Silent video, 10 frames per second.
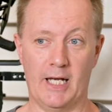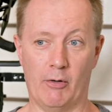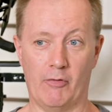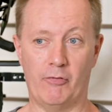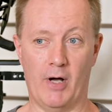
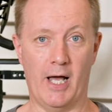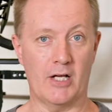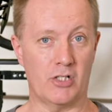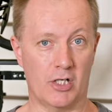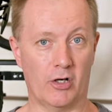Now, I've uh,
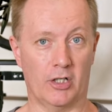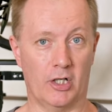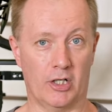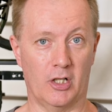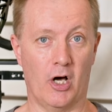actually got a
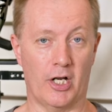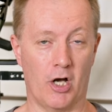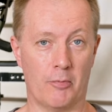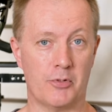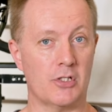lot of
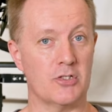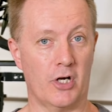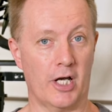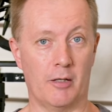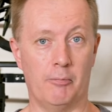lighting options
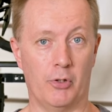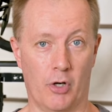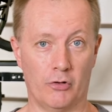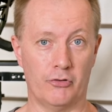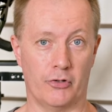that I can put
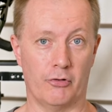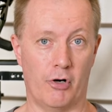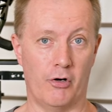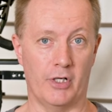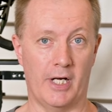onto the
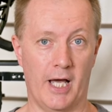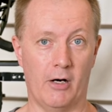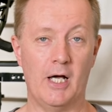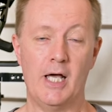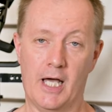Ronin
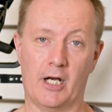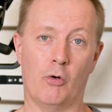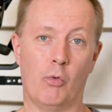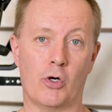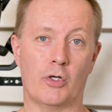now, and
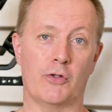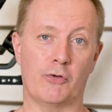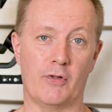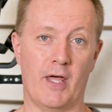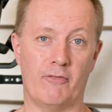I'll walk you
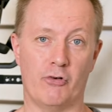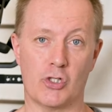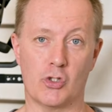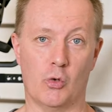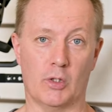through that
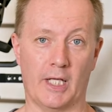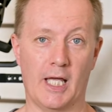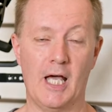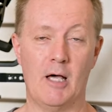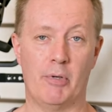very shortly.
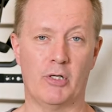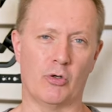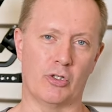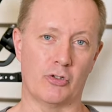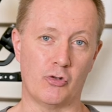But in
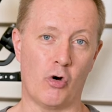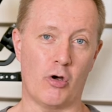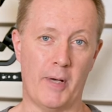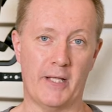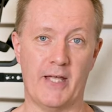order to
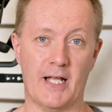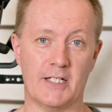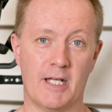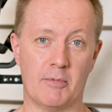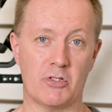talk about that
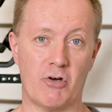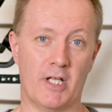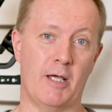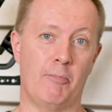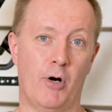and
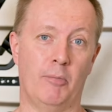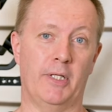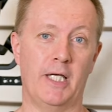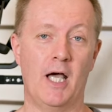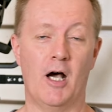demonstrate that
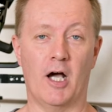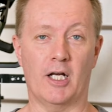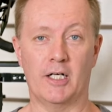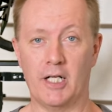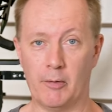properly, I'm
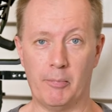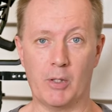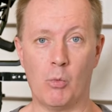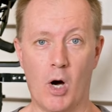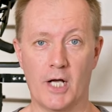going to need a
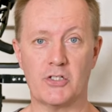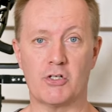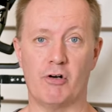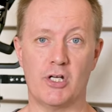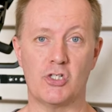big
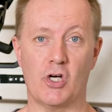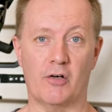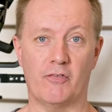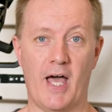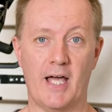widescreen
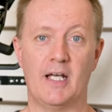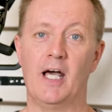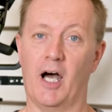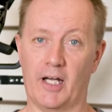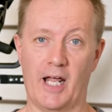shot of that.
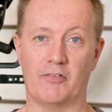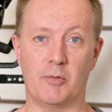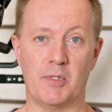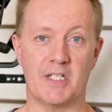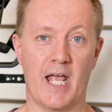I'm going to have
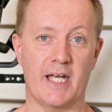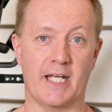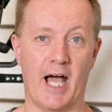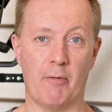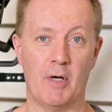to be
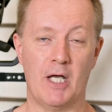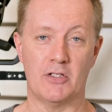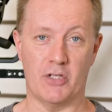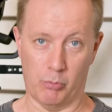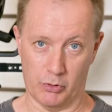standing up.
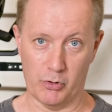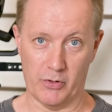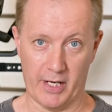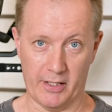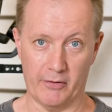So we'll do
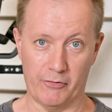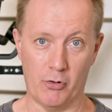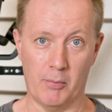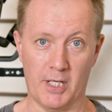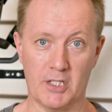that in a
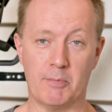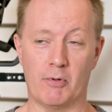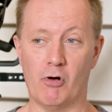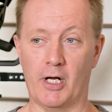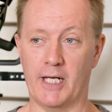few minutes.
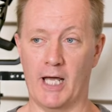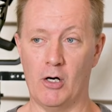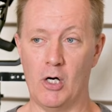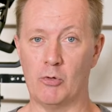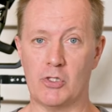But right
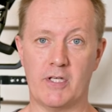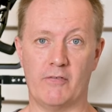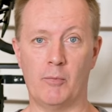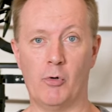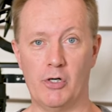now, we'll just
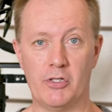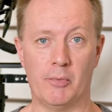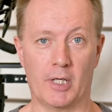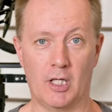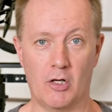have a more
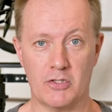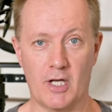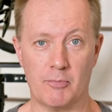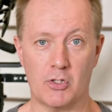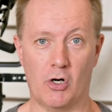intimate close
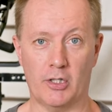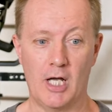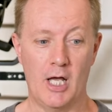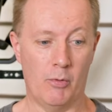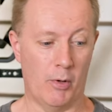up shot
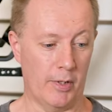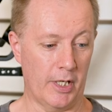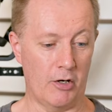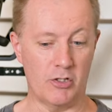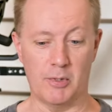where
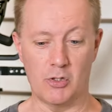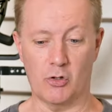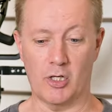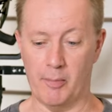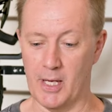we're going to be
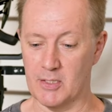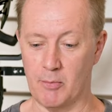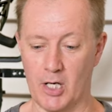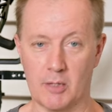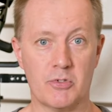talking about
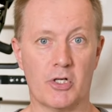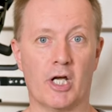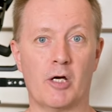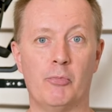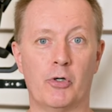some items that
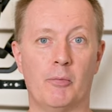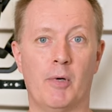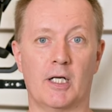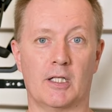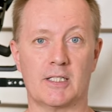I can put on
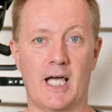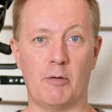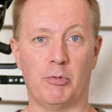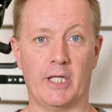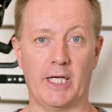my little
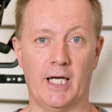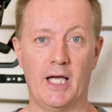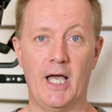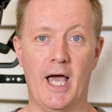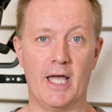table here
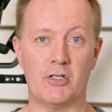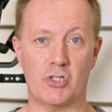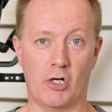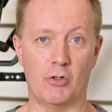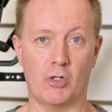and
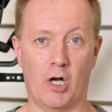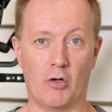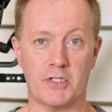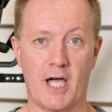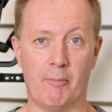show you
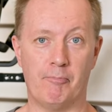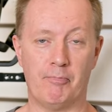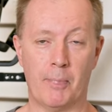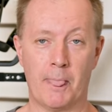close up.